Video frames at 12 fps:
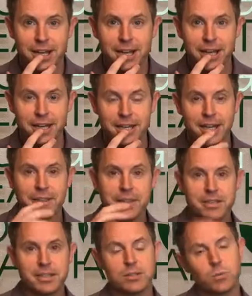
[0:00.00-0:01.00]
And
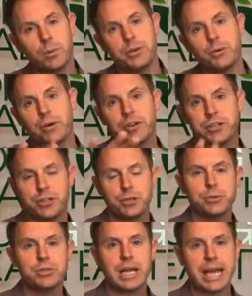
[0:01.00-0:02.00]
this is what we do every
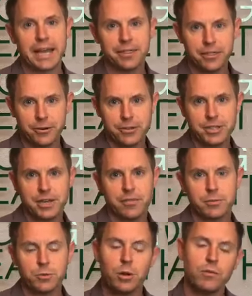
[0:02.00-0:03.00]
Tuesday and Thursday
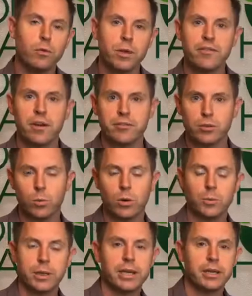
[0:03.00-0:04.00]
from 12:45 to
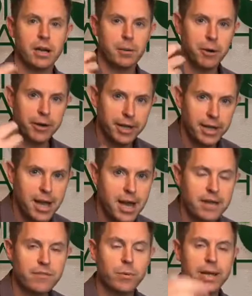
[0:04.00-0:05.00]
1. We come on
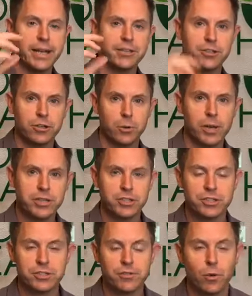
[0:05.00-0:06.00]
live, we answer your
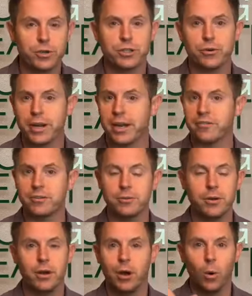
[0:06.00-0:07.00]
questions. Of course, you don't have
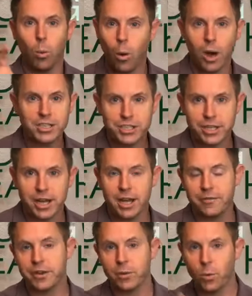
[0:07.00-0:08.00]
to watch it
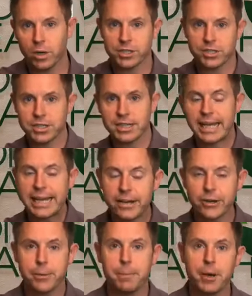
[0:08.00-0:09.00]
live. You can watch us
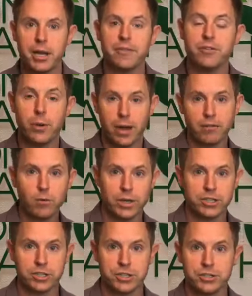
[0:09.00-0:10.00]
later, but if you have
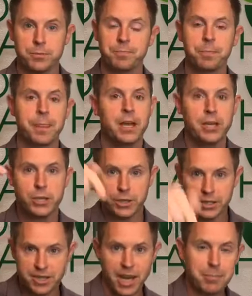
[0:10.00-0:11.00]
questions, you
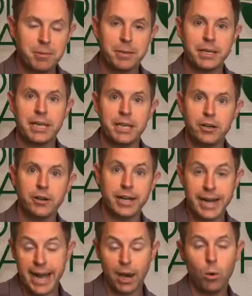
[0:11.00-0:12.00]
can type them in here
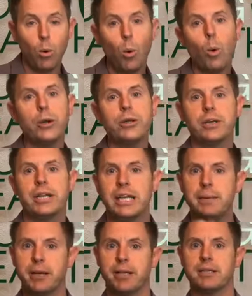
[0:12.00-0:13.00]
now, or you can
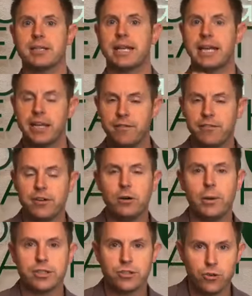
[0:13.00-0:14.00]
email us at
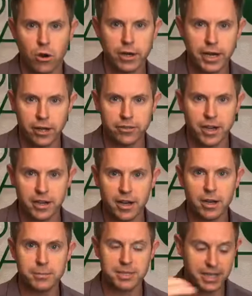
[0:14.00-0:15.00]

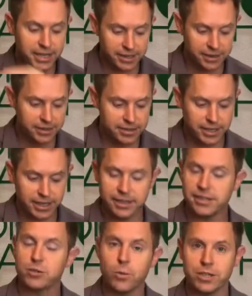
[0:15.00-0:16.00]
info@strongandhealth.com sending in
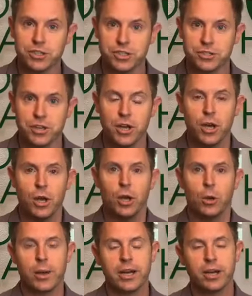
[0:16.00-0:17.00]
these questions.
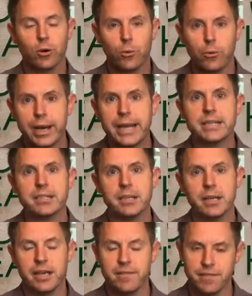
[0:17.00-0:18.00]
We had a great
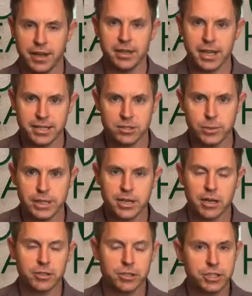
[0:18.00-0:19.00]
event last week.
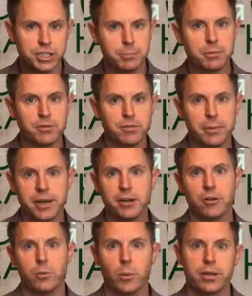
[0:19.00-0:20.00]
Dr. Schipple from
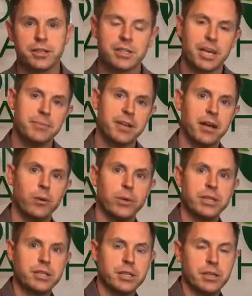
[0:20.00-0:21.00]
Endocrine Wellness came down and
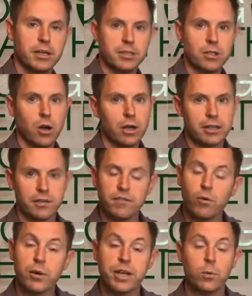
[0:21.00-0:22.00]
we did a talk at the
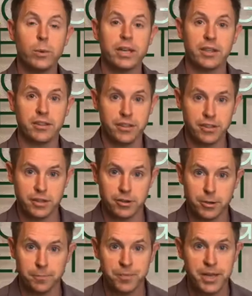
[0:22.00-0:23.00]
4-day weekend theater.